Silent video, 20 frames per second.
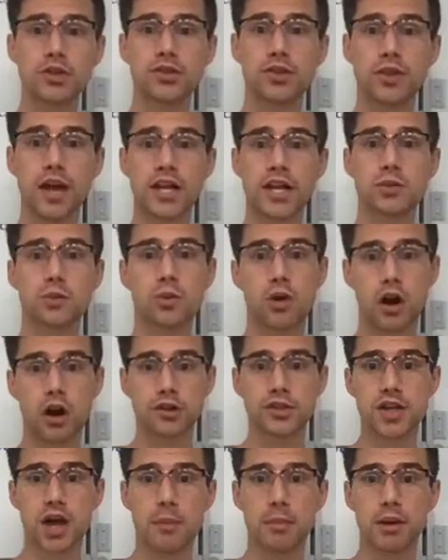So that's where our
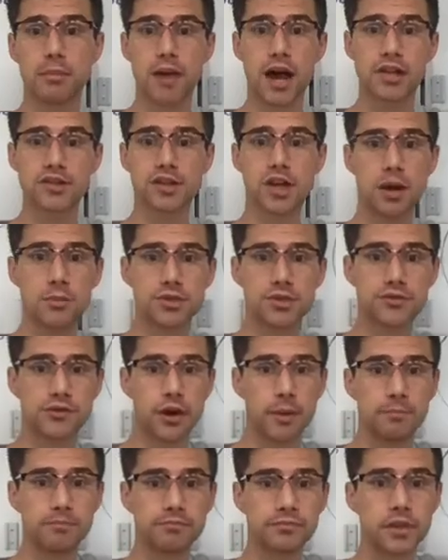atomic mass comes
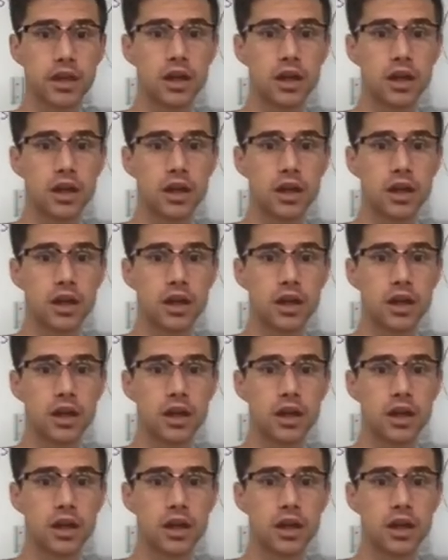from.